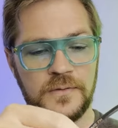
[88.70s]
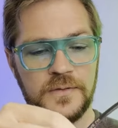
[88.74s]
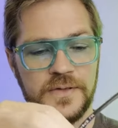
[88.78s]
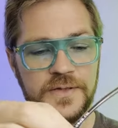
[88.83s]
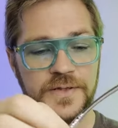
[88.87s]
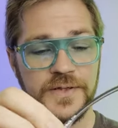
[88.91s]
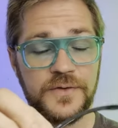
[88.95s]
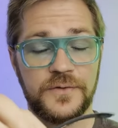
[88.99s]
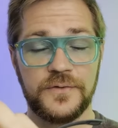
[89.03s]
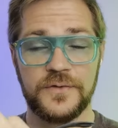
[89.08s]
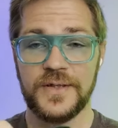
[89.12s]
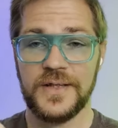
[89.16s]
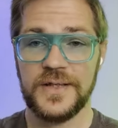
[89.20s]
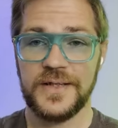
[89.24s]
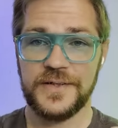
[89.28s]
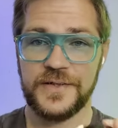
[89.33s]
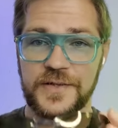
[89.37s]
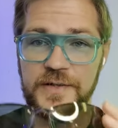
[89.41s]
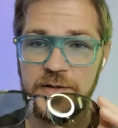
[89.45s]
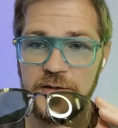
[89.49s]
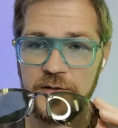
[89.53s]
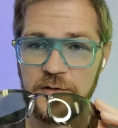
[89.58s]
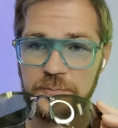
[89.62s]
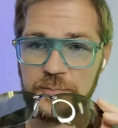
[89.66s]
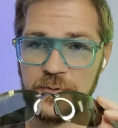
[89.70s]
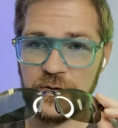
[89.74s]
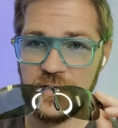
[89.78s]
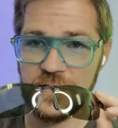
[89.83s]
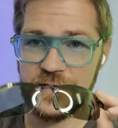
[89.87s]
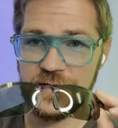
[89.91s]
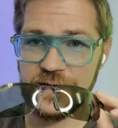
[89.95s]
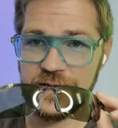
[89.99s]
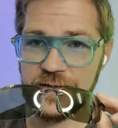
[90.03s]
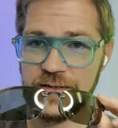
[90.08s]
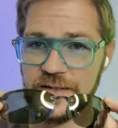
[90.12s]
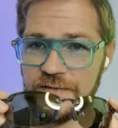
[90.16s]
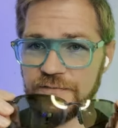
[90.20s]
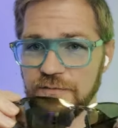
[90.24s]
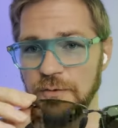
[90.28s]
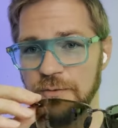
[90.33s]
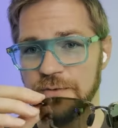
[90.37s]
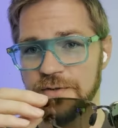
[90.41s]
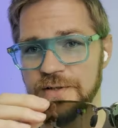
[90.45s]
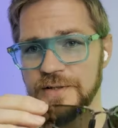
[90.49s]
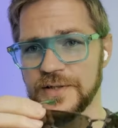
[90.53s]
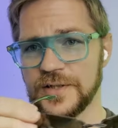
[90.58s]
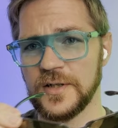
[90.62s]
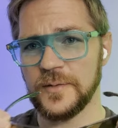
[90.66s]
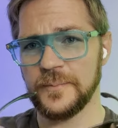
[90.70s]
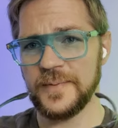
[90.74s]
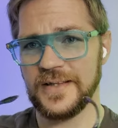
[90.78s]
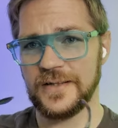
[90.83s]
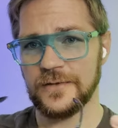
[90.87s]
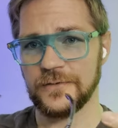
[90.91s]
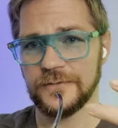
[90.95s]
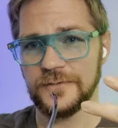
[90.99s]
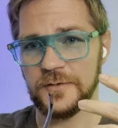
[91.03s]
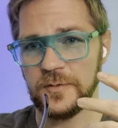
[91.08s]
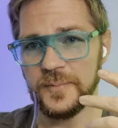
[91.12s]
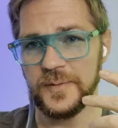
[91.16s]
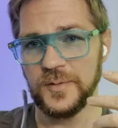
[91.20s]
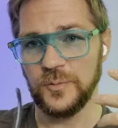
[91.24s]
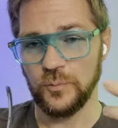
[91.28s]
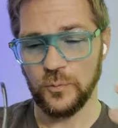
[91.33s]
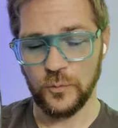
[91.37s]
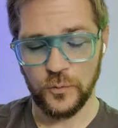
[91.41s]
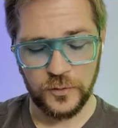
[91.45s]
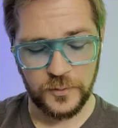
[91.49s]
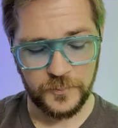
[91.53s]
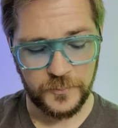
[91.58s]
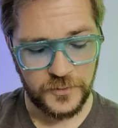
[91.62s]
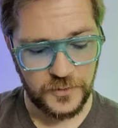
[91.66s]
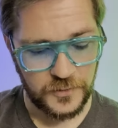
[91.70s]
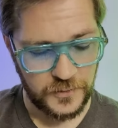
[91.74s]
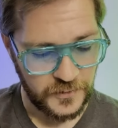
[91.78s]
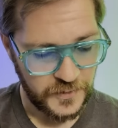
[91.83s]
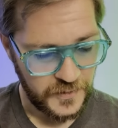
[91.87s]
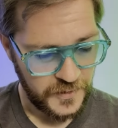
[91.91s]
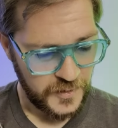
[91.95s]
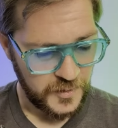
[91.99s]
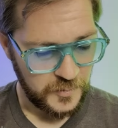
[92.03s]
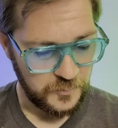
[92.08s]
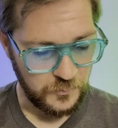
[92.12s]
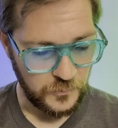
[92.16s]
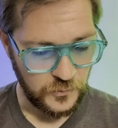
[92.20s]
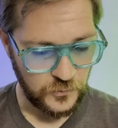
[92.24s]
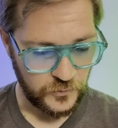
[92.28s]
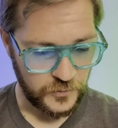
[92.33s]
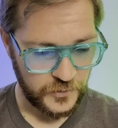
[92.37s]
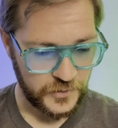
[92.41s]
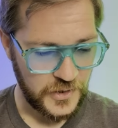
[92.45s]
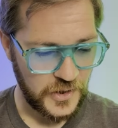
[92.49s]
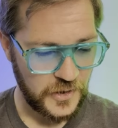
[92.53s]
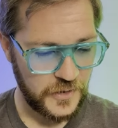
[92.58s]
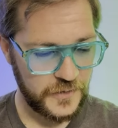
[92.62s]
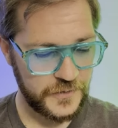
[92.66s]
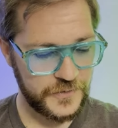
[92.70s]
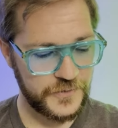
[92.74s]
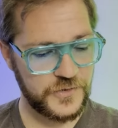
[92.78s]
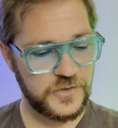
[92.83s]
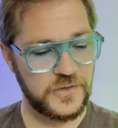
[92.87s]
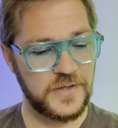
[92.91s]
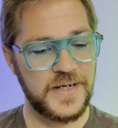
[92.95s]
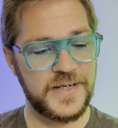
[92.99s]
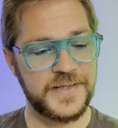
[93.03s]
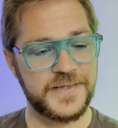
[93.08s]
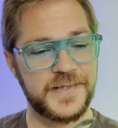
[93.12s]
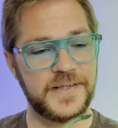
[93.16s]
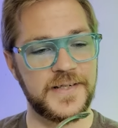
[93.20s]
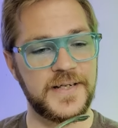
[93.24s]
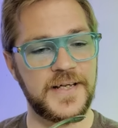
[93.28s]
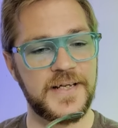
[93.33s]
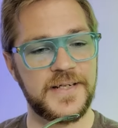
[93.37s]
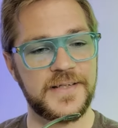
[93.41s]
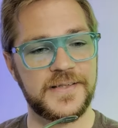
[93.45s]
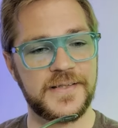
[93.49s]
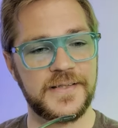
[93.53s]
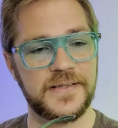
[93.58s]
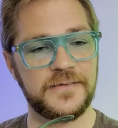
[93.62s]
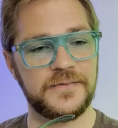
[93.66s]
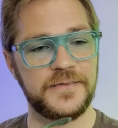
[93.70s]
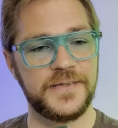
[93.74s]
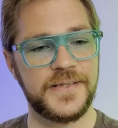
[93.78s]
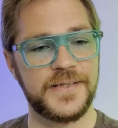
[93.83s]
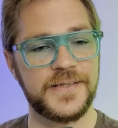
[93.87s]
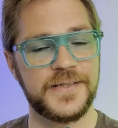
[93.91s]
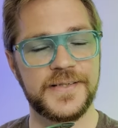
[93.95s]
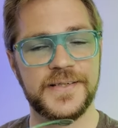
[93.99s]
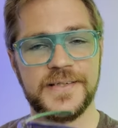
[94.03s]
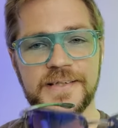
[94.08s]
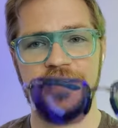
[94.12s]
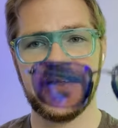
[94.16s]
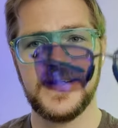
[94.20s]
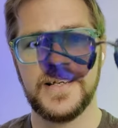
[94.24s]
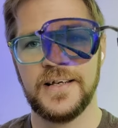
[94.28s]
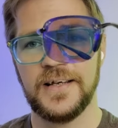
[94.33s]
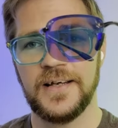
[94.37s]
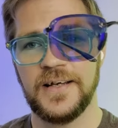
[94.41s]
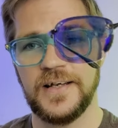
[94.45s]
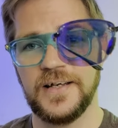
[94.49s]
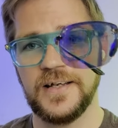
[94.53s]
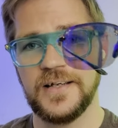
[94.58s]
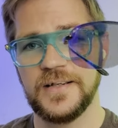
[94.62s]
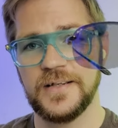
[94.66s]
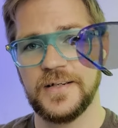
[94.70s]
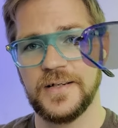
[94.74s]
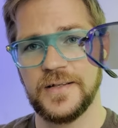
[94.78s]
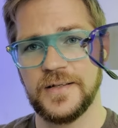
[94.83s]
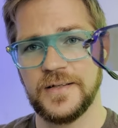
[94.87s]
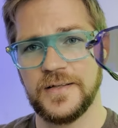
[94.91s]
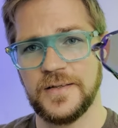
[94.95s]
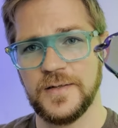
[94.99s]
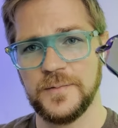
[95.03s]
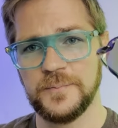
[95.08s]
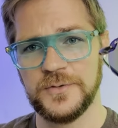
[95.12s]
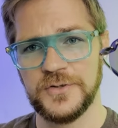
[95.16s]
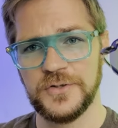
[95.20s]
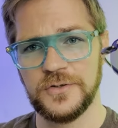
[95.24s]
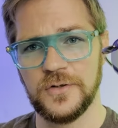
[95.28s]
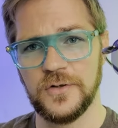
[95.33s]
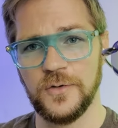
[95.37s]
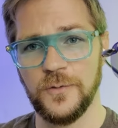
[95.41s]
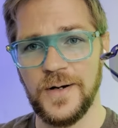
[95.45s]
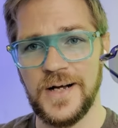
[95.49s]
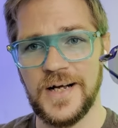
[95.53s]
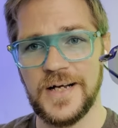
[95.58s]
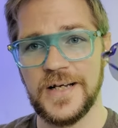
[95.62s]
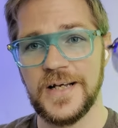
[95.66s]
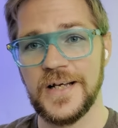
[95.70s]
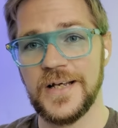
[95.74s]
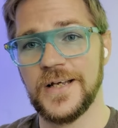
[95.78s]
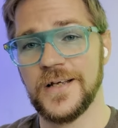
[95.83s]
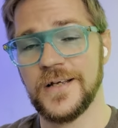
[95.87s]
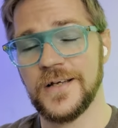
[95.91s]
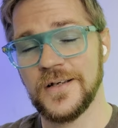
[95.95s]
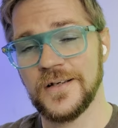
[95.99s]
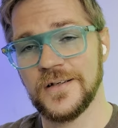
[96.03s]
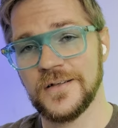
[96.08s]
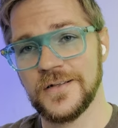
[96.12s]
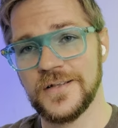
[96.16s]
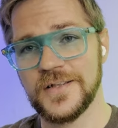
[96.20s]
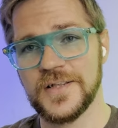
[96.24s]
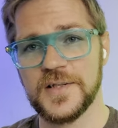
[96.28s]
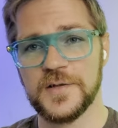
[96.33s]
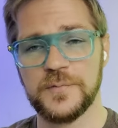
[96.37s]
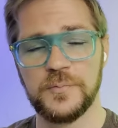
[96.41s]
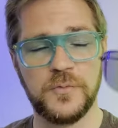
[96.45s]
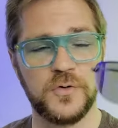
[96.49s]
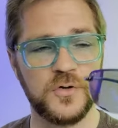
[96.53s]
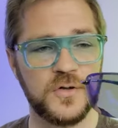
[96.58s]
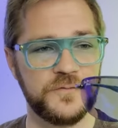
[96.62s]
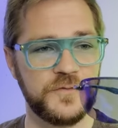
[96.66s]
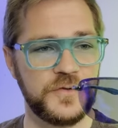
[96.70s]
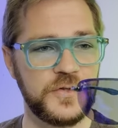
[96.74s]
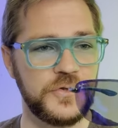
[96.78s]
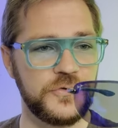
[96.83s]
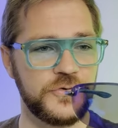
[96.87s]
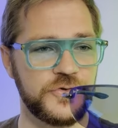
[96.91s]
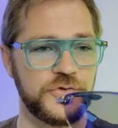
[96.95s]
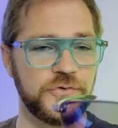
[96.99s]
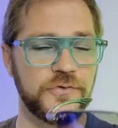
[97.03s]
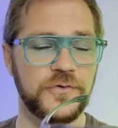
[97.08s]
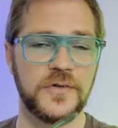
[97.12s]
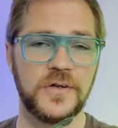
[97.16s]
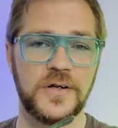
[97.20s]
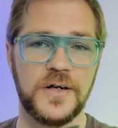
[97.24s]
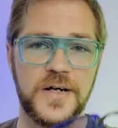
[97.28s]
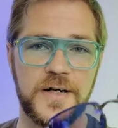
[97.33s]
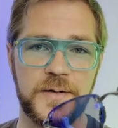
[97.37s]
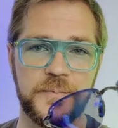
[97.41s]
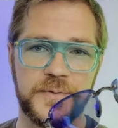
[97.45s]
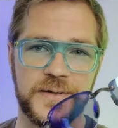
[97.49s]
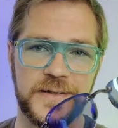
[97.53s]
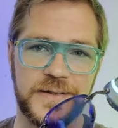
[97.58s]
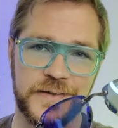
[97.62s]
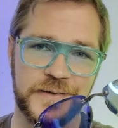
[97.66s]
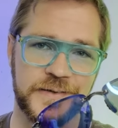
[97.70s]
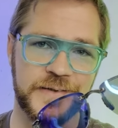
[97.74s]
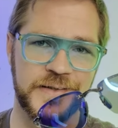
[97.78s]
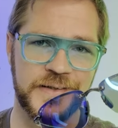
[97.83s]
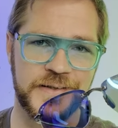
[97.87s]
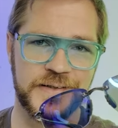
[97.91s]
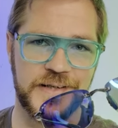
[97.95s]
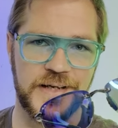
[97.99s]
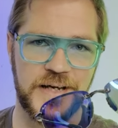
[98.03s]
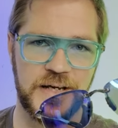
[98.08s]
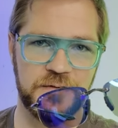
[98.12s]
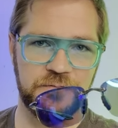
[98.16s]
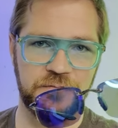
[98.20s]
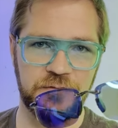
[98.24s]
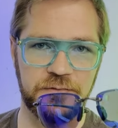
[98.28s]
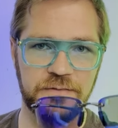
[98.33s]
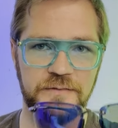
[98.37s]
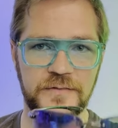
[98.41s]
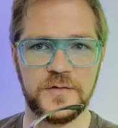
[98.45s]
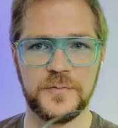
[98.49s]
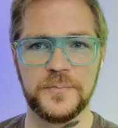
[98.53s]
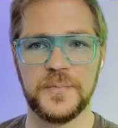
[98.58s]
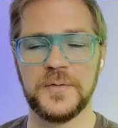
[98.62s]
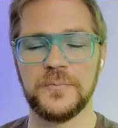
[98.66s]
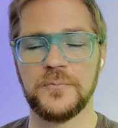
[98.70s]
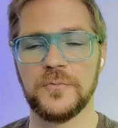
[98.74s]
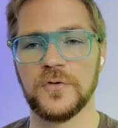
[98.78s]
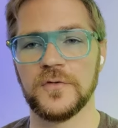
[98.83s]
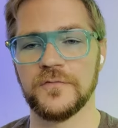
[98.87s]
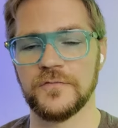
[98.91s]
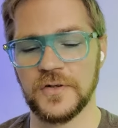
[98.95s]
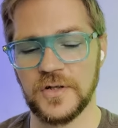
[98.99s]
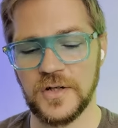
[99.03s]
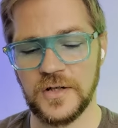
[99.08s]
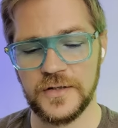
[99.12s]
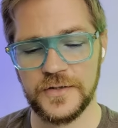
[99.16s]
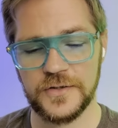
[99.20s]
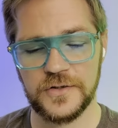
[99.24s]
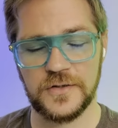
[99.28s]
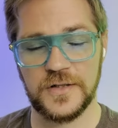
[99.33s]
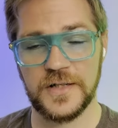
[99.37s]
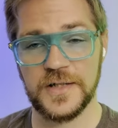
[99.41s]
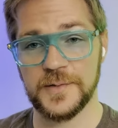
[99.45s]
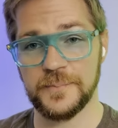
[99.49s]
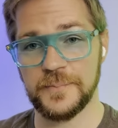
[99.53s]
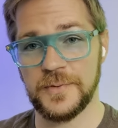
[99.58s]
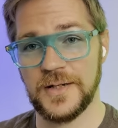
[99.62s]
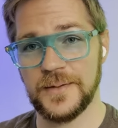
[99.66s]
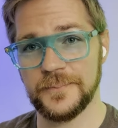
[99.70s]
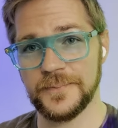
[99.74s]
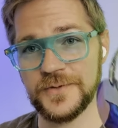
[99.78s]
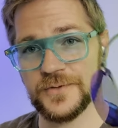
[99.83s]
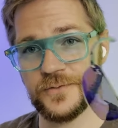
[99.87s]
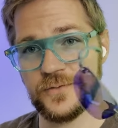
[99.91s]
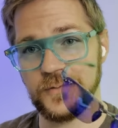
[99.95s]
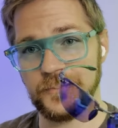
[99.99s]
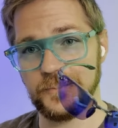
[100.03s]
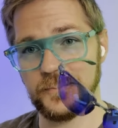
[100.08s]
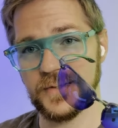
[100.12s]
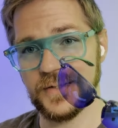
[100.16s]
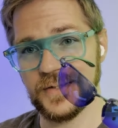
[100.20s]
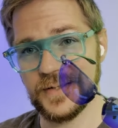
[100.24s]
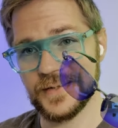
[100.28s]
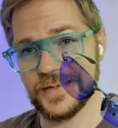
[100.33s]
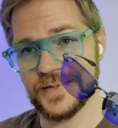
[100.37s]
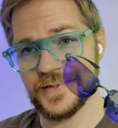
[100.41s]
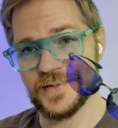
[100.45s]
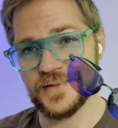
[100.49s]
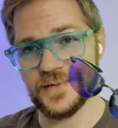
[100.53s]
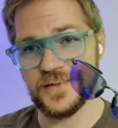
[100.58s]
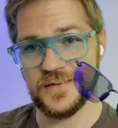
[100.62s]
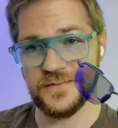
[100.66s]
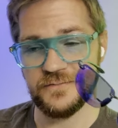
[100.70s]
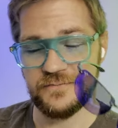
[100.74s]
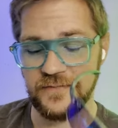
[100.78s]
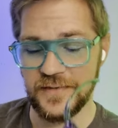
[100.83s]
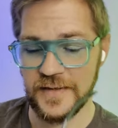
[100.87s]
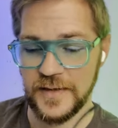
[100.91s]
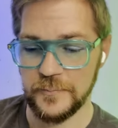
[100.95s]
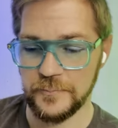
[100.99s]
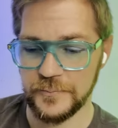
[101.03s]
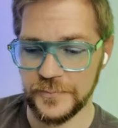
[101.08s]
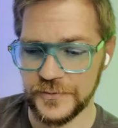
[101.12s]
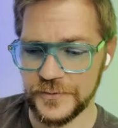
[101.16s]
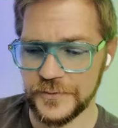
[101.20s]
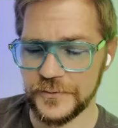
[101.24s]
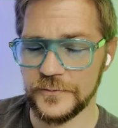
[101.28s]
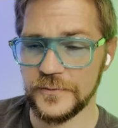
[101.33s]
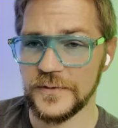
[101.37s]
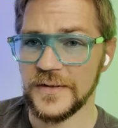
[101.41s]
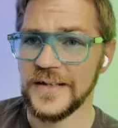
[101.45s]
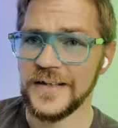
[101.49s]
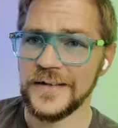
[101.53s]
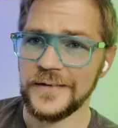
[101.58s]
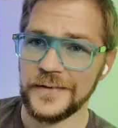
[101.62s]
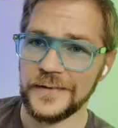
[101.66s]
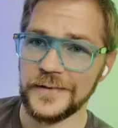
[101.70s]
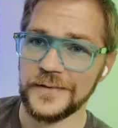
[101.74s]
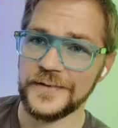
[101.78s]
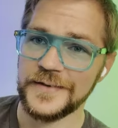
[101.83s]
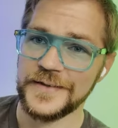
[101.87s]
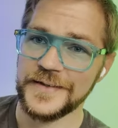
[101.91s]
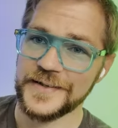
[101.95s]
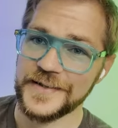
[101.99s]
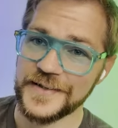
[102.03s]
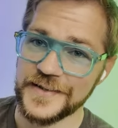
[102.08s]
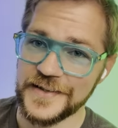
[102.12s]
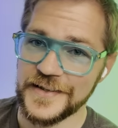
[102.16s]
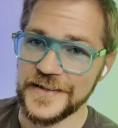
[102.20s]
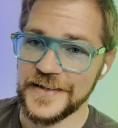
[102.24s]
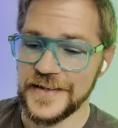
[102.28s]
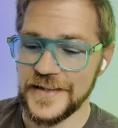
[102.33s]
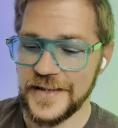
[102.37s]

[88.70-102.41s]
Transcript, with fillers: So the H C L bronze lens, of course, is gonna be their little bit warmer, more contrast enhancing lens, and the blue Hawaii, it's more of a neutral gray, but it does have a little bit more of a contrast pop to it because of that blue. At least